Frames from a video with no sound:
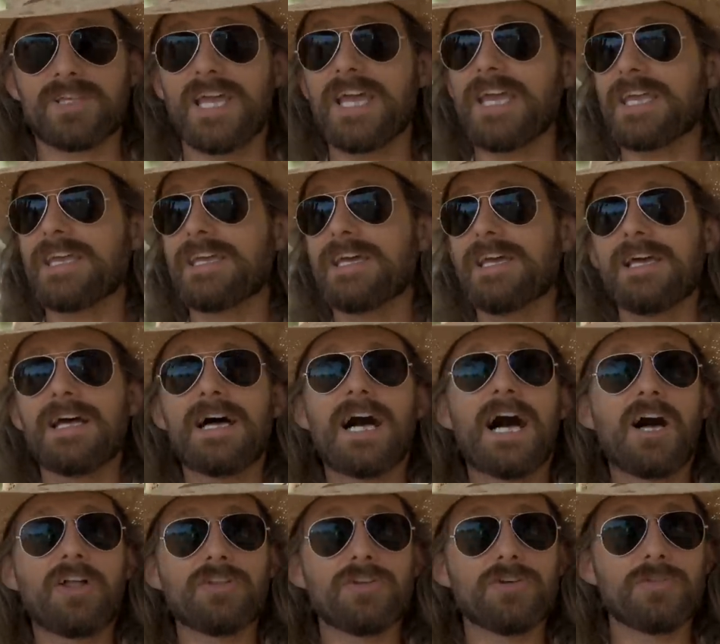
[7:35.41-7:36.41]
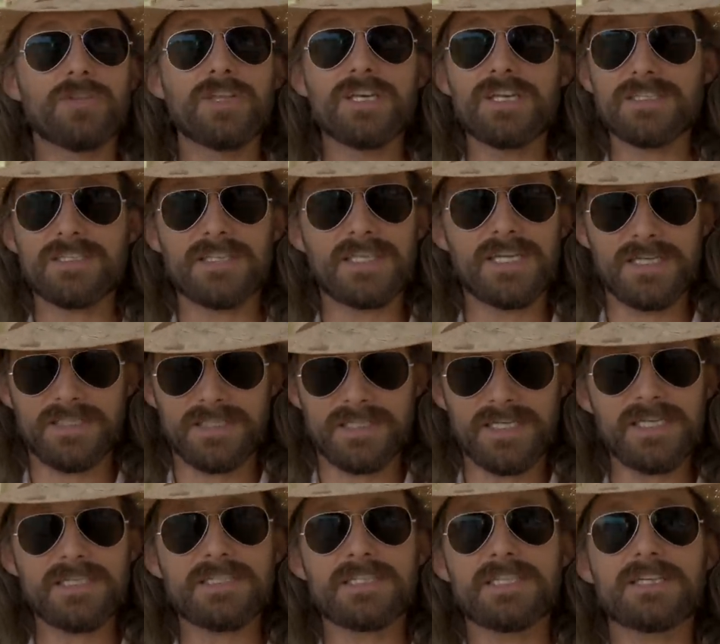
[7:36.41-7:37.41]
Hey, I'll do this, this,
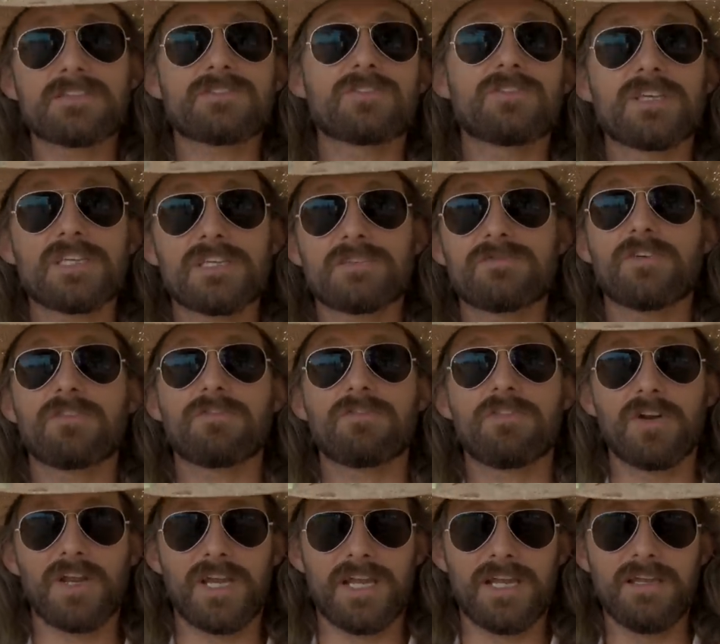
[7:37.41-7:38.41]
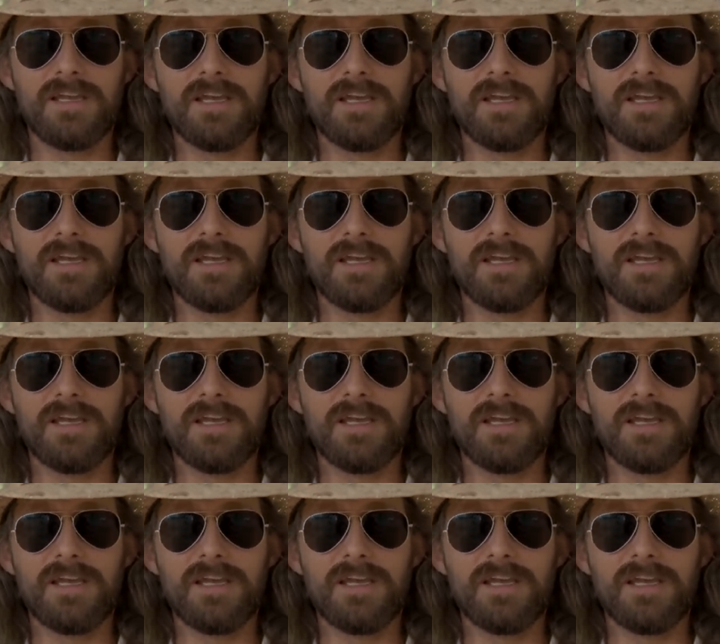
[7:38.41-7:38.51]
this, this, or this for free.